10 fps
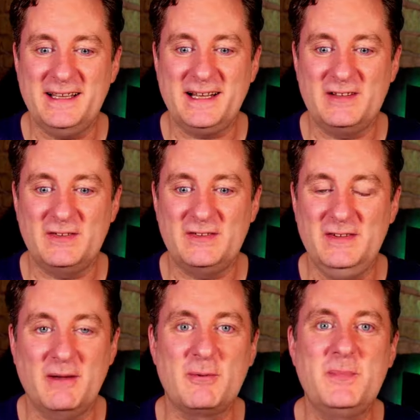just
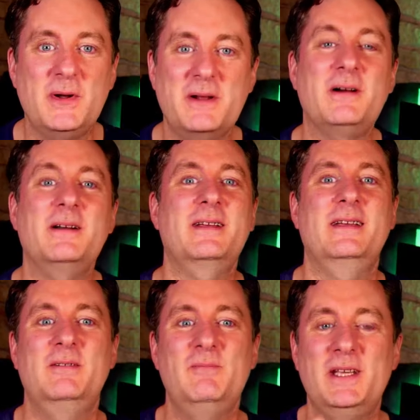never put it on
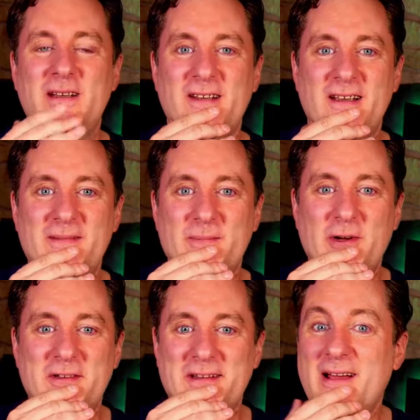again because I
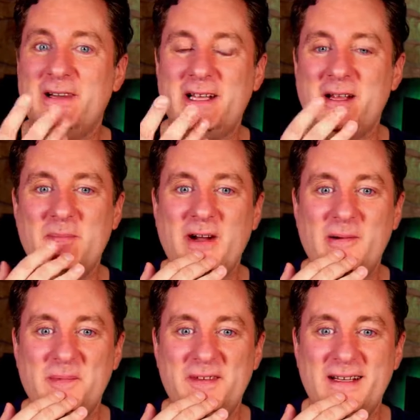wasn't having any
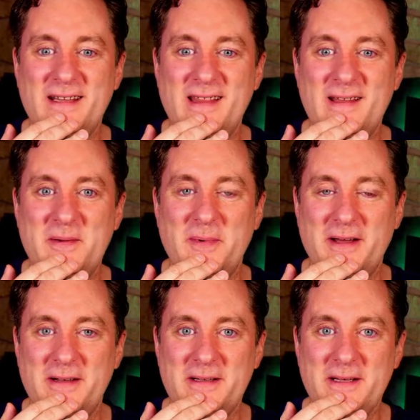problems. I didn't think about
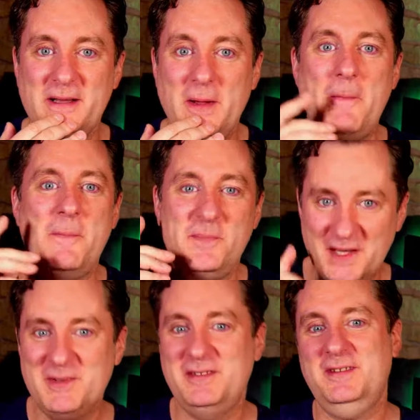it. Big
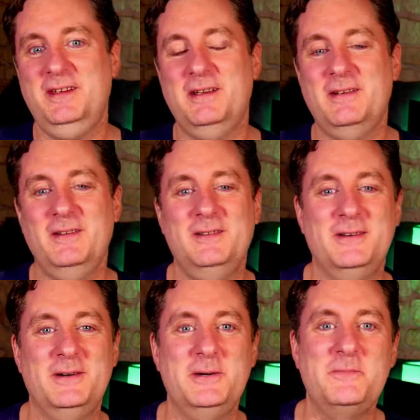mistake.
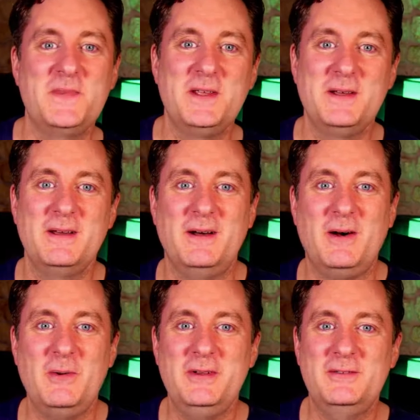So,
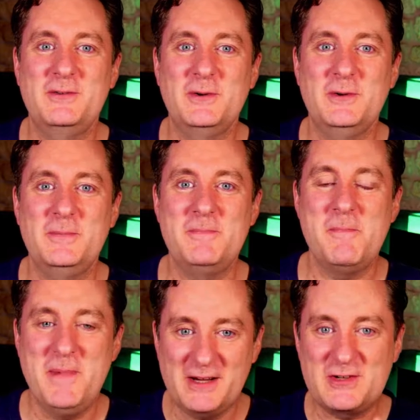always true.
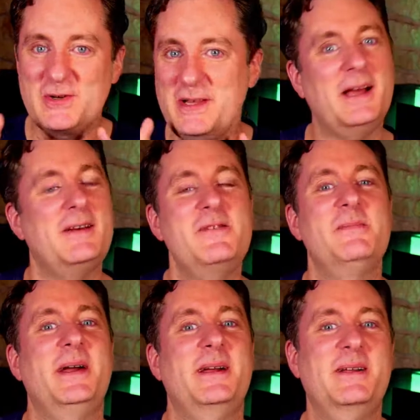Make sure you have your
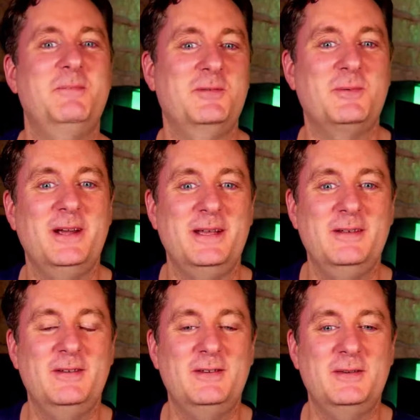backups ready.
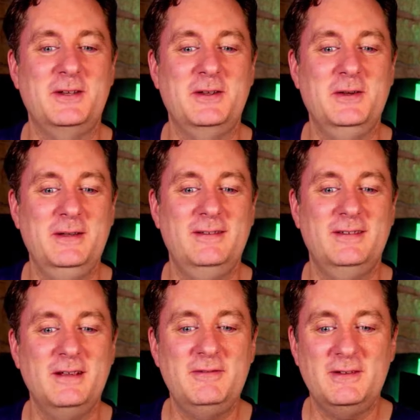So it's a good
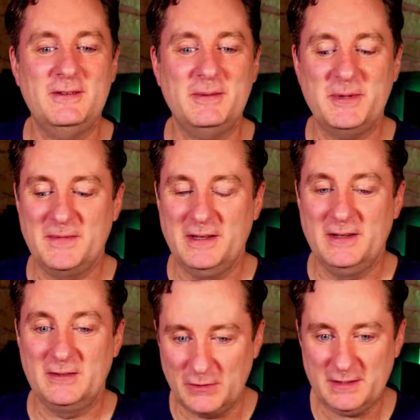safety tip.
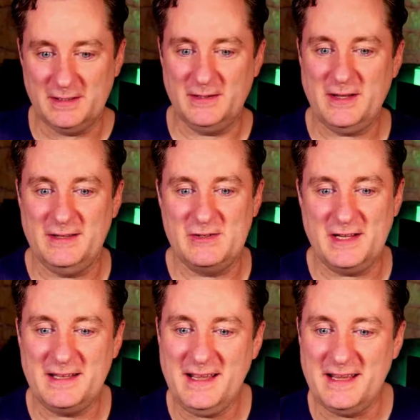So good. Okay,
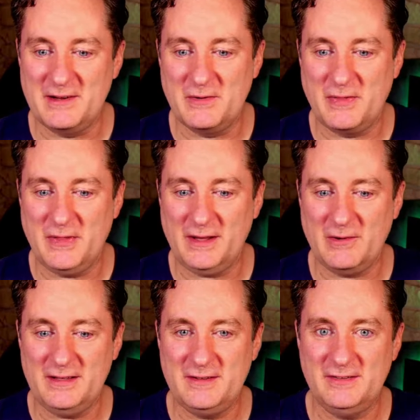Jan. Hey,
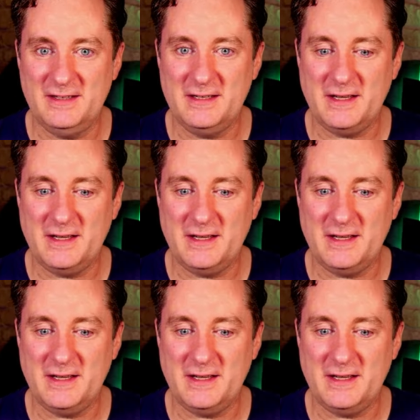great to see you.